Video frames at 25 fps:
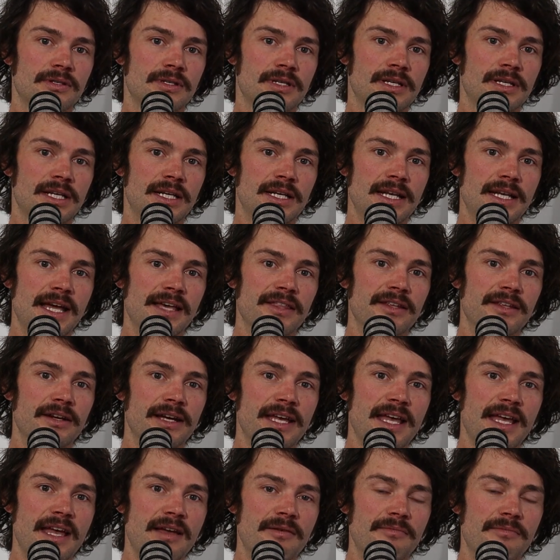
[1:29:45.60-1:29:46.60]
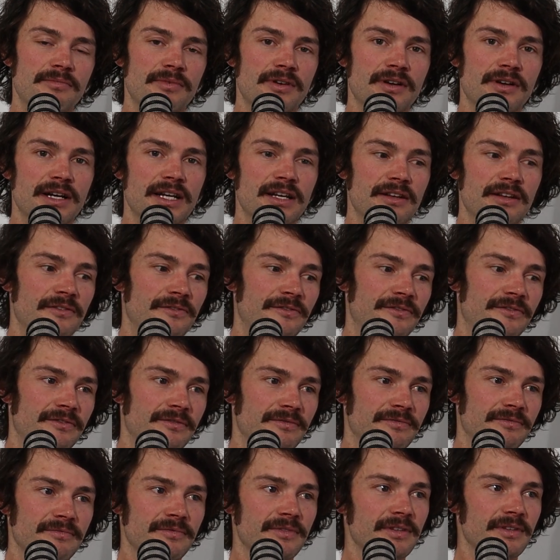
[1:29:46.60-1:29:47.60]
that I am kind of
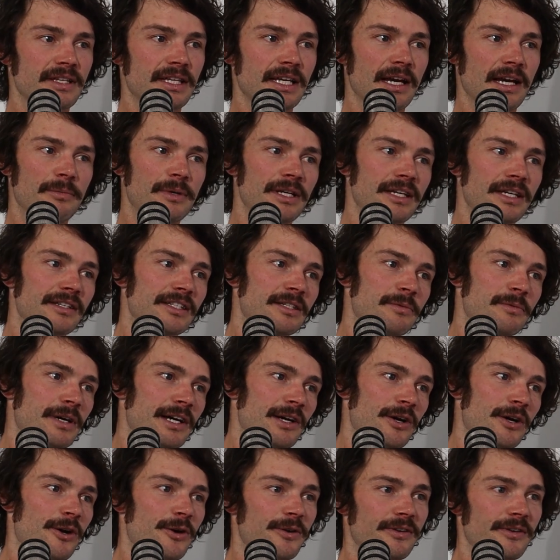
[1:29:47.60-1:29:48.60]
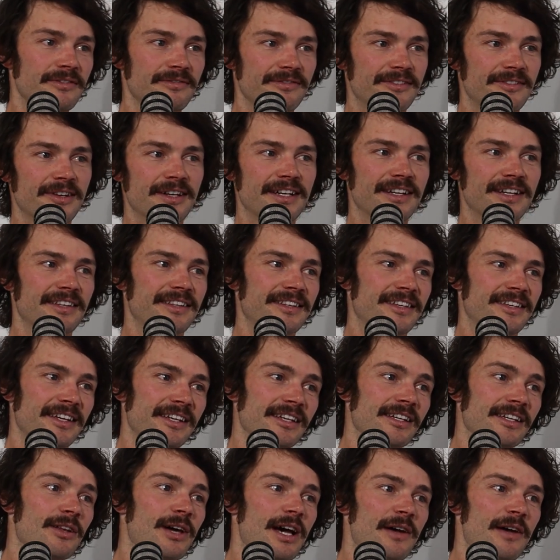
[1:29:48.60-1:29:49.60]
coming into my own and kind of kicking
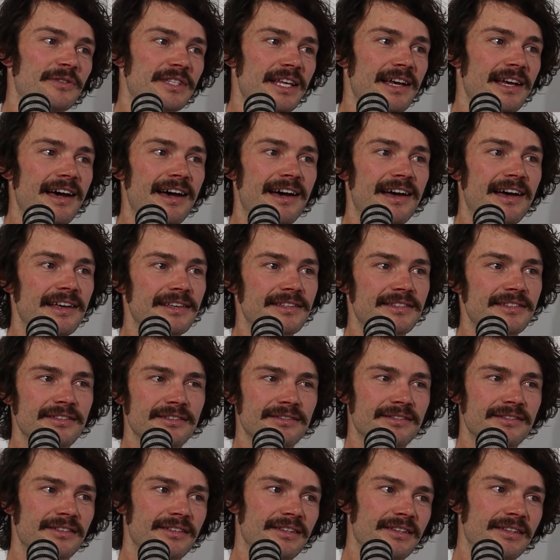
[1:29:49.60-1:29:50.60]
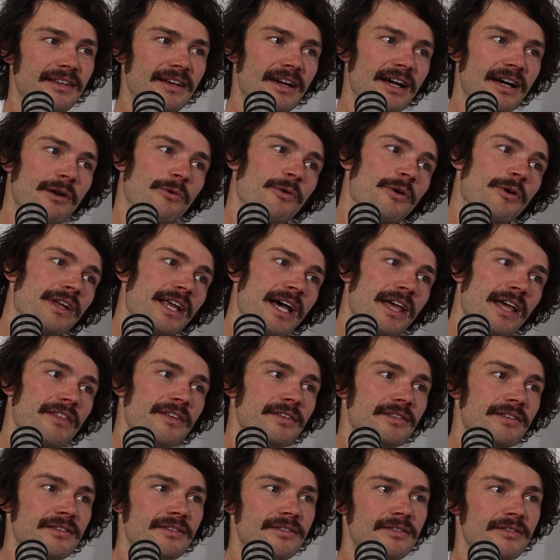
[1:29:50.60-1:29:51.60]
life's ass, I want
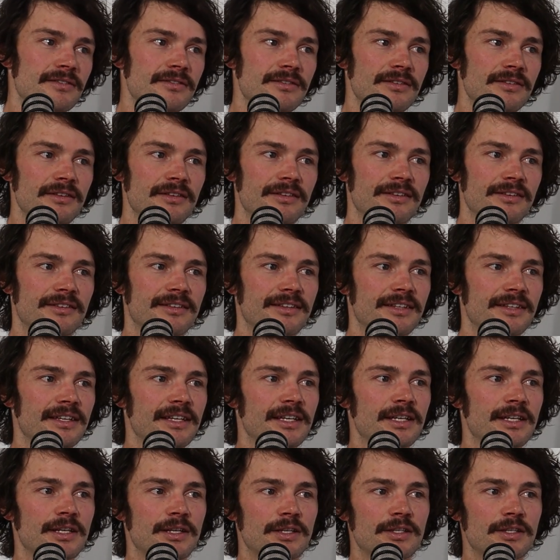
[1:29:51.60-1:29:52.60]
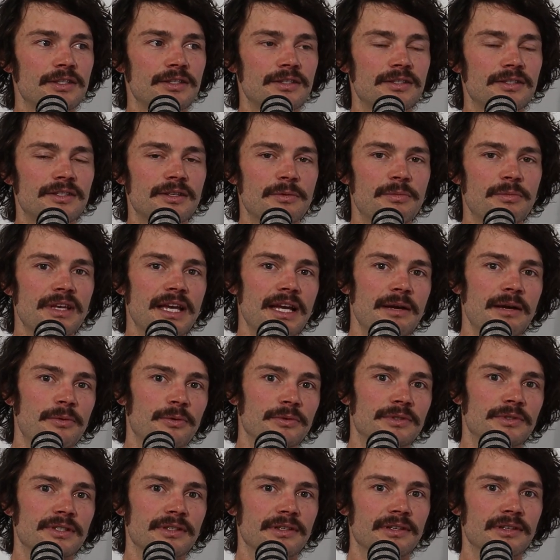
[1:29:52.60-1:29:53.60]
others to be able
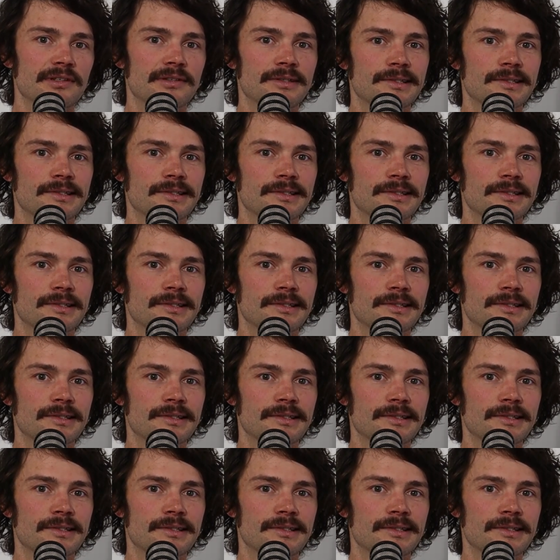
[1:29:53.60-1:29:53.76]
to,